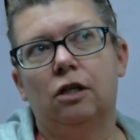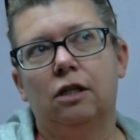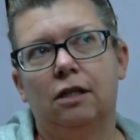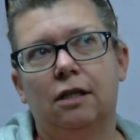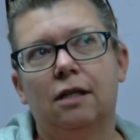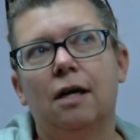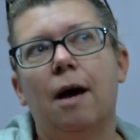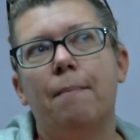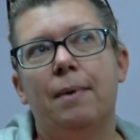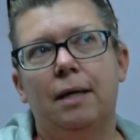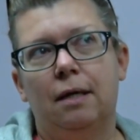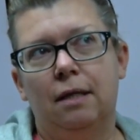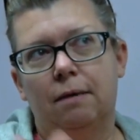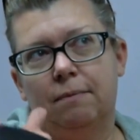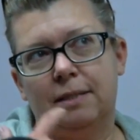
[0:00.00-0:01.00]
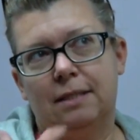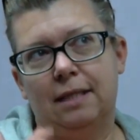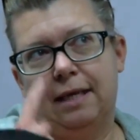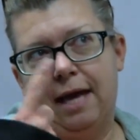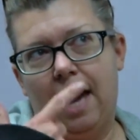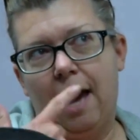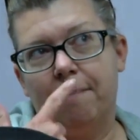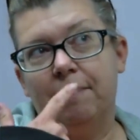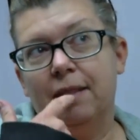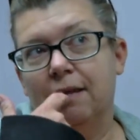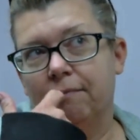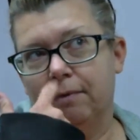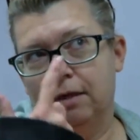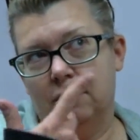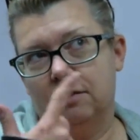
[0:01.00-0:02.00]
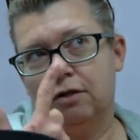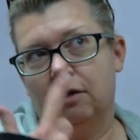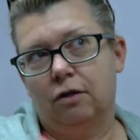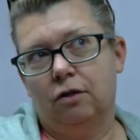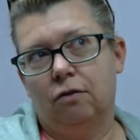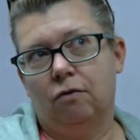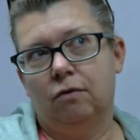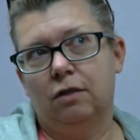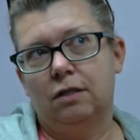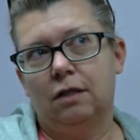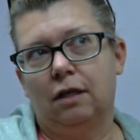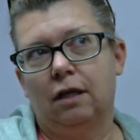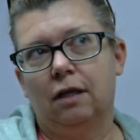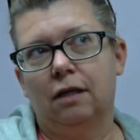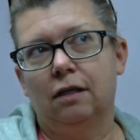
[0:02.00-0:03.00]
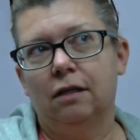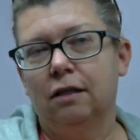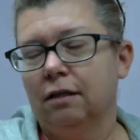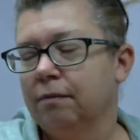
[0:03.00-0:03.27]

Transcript: started to come in and there was the gap, and then we started noticing it.